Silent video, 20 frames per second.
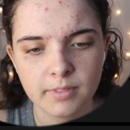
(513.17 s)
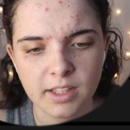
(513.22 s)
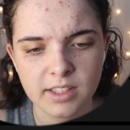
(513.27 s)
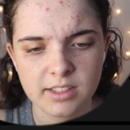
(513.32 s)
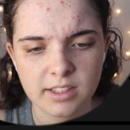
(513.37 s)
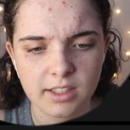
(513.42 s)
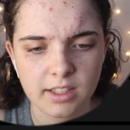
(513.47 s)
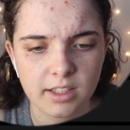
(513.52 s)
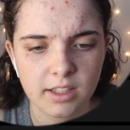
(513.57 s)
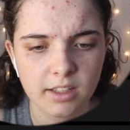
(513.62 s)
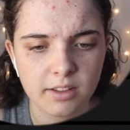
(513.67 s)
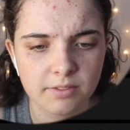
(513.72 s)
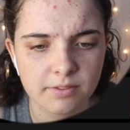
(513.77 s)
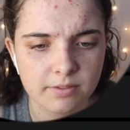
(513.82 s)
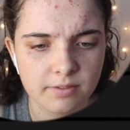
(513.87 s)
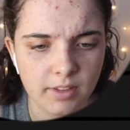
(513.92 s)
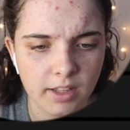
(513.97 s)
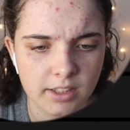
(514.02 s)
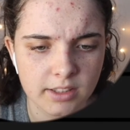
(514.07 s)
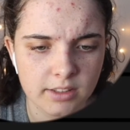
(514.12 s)
That's E.
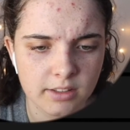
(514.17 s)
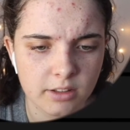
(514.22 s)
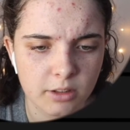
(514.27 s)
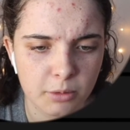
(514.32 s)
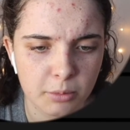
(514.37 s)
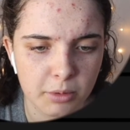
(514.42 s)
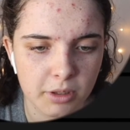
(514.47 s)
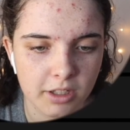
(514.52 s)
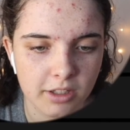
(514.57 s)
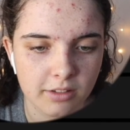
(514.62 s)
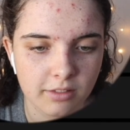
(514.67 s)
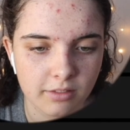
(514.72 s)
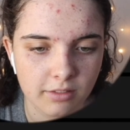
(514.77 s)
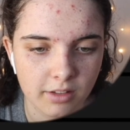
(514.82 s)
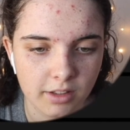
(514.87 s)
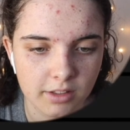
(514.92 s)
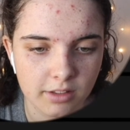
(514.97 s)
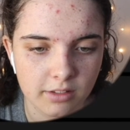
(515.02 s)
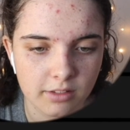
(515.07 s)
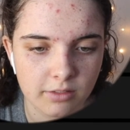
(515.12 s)
That's stupid.
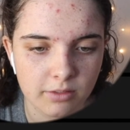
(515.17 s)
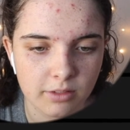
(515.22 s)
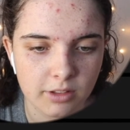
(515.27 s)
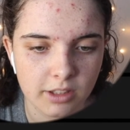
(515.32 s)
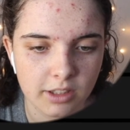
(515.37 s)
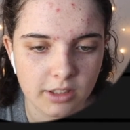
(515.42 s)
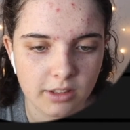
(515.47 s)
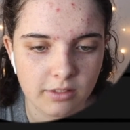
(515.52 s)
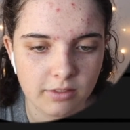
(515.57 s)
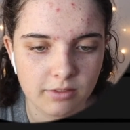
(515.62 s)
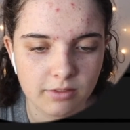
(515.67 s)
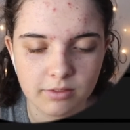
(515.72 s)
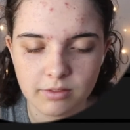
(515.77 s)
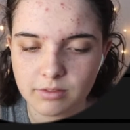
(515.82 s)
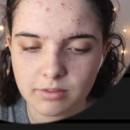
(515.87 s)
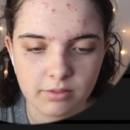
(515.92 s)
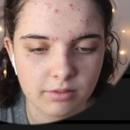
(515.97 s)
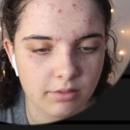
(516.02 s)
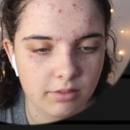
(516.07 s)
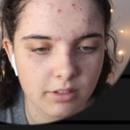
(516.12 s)
That's a really
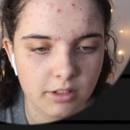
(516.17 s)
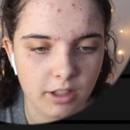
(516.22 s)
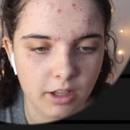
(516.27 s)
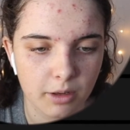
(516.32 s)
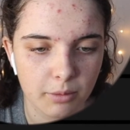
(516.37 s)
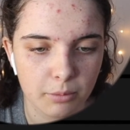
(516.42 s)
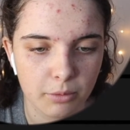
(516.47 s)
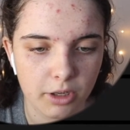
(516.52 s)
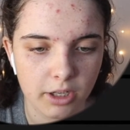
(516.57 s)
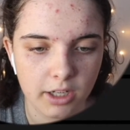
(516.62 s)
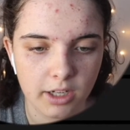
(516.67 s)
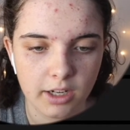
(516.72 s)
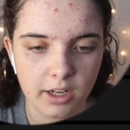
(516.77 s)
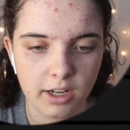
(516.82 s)
dumb way to